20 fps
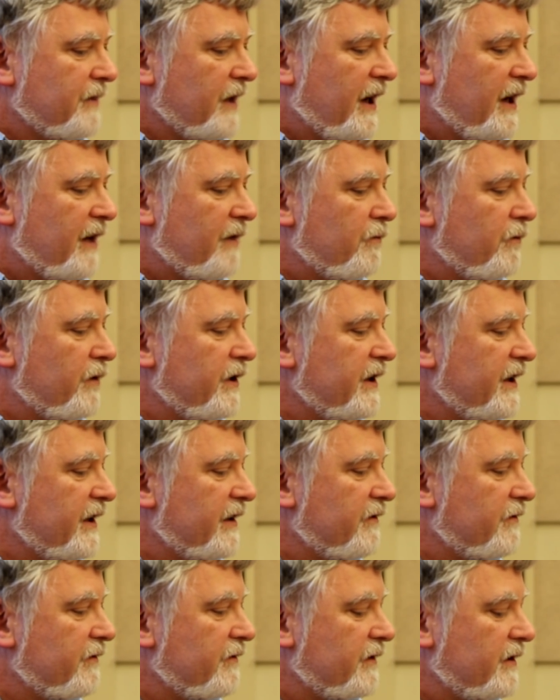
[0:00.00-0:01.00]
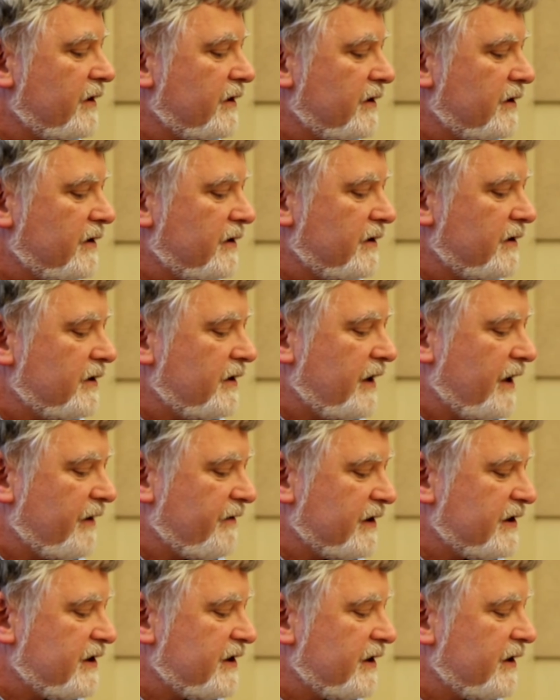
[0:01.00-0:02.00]
and we have a
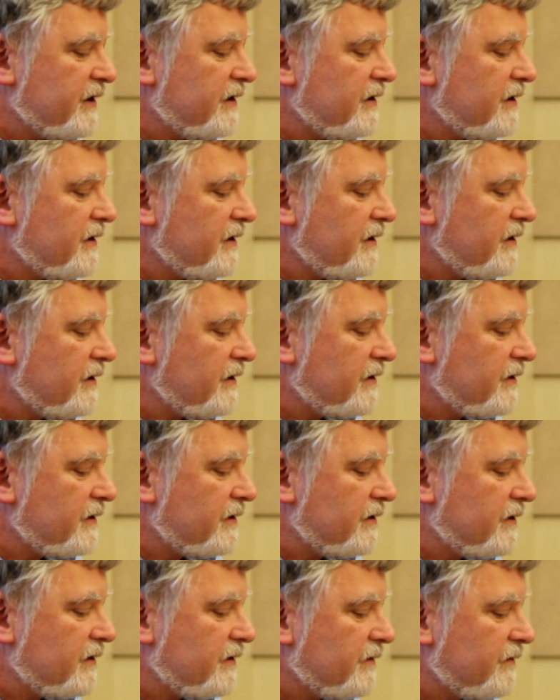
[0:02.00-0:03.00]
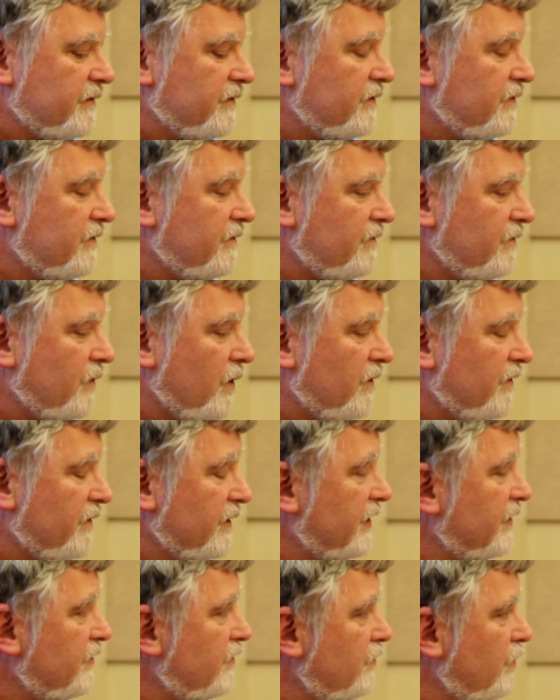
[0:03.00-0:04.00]
deficit of over
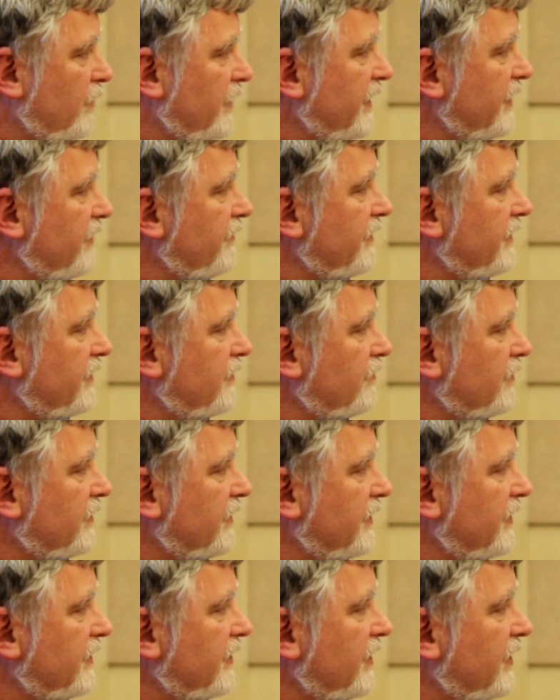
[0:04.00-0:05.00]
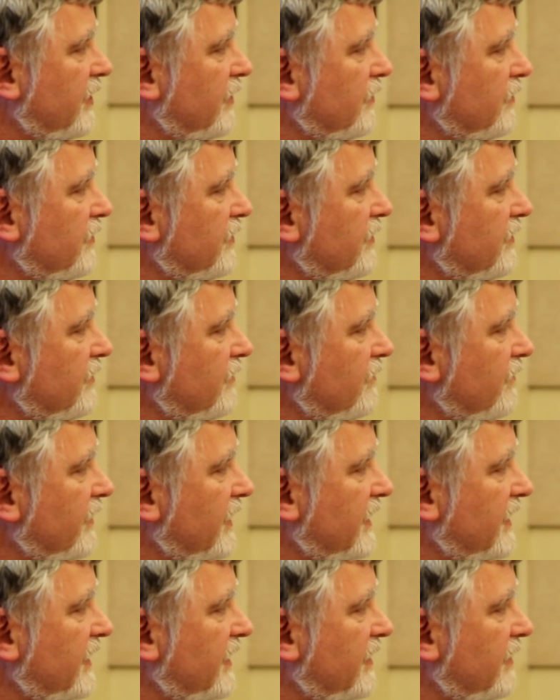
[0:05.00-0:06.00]
$23 trillion
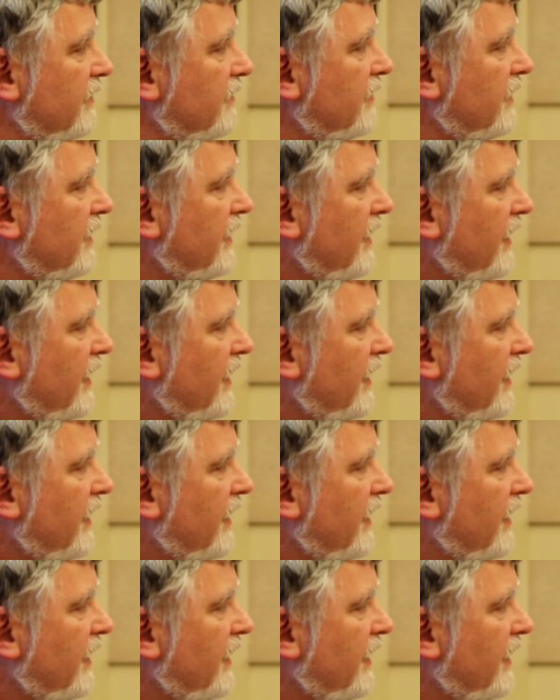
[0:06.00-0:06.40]
right now.